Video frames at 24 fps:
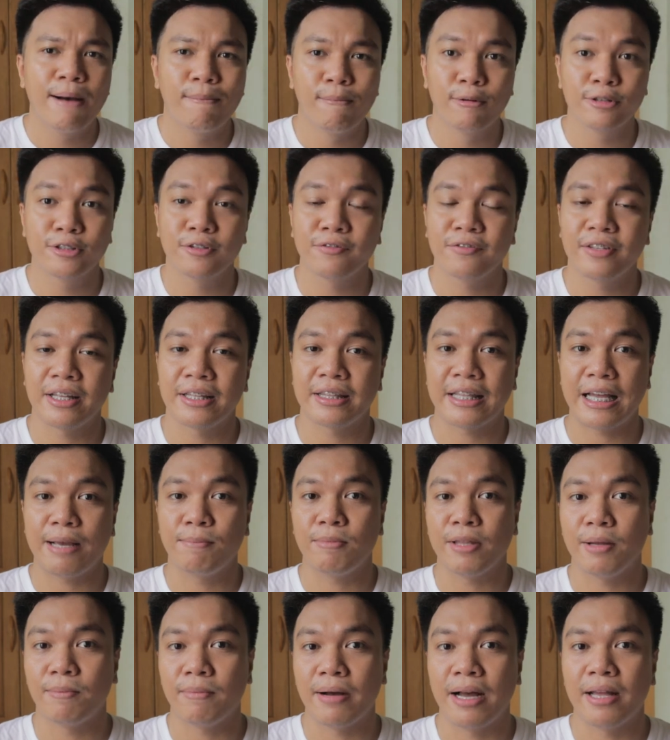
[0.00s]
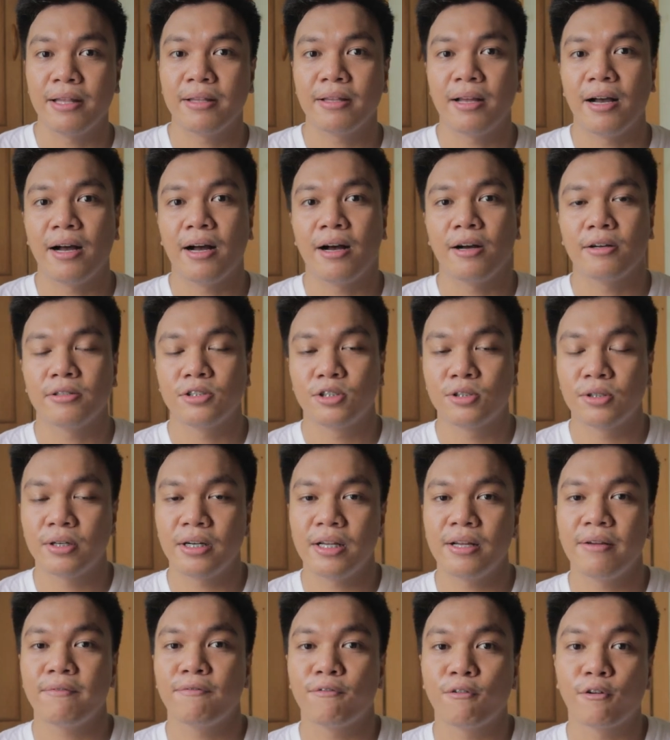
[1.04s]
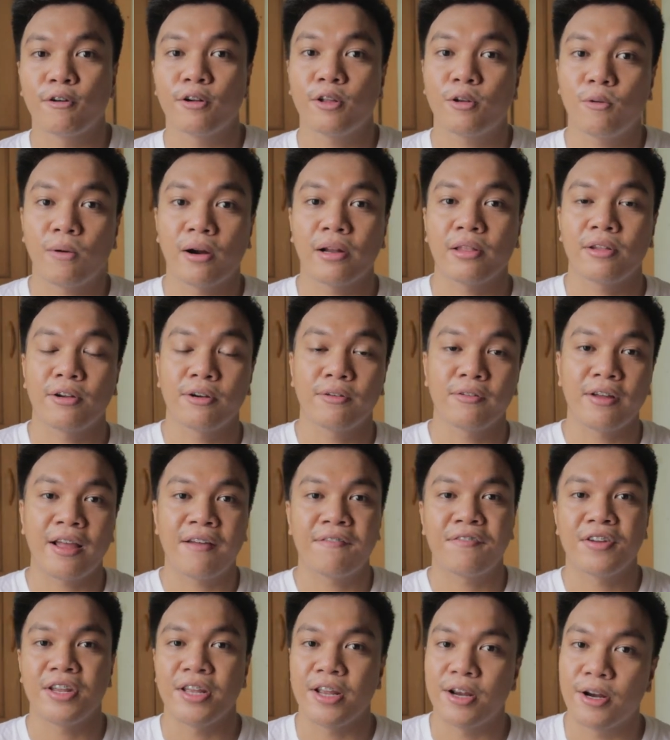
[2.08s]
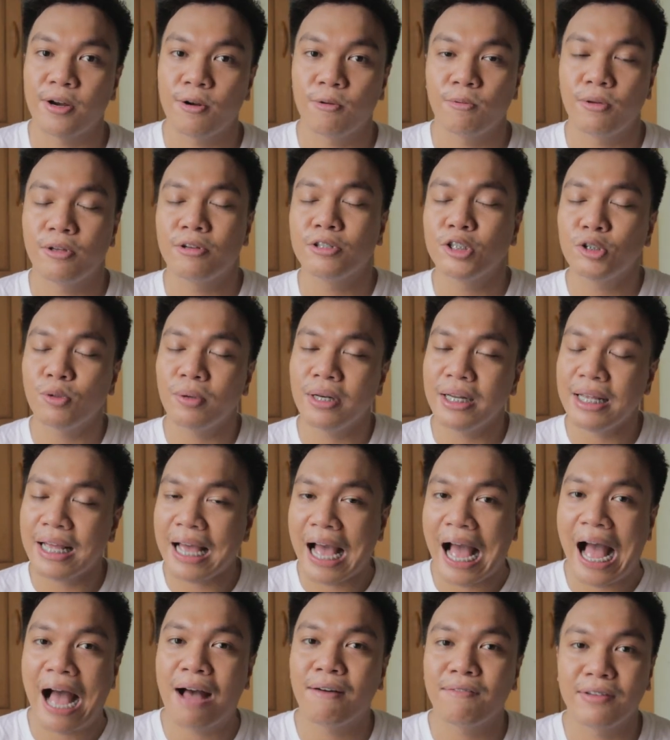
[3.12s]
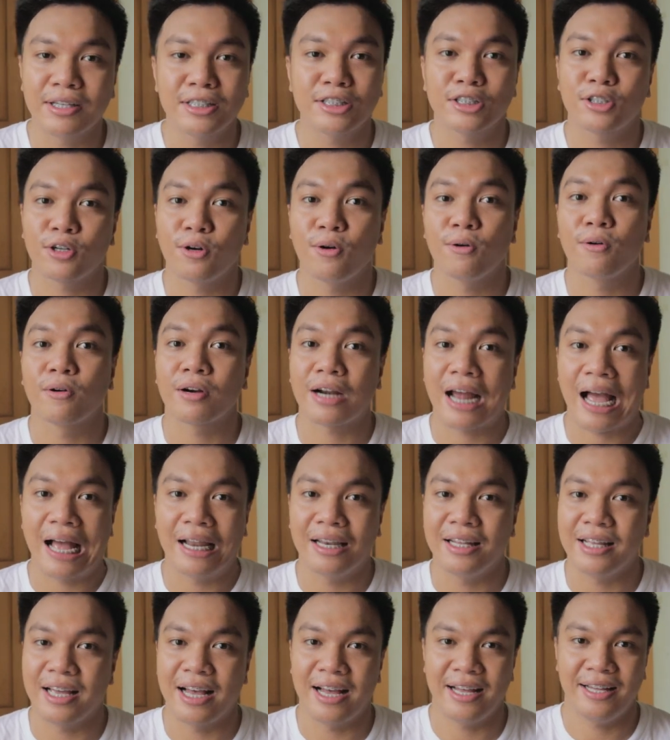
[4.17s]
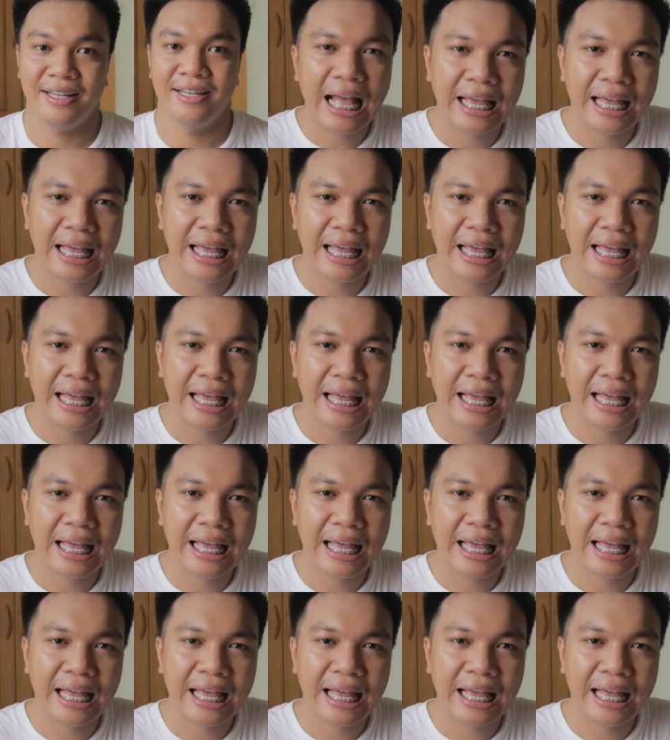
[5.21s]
most of the time naman, during fourth quarter of every year, we usually have a strong rally.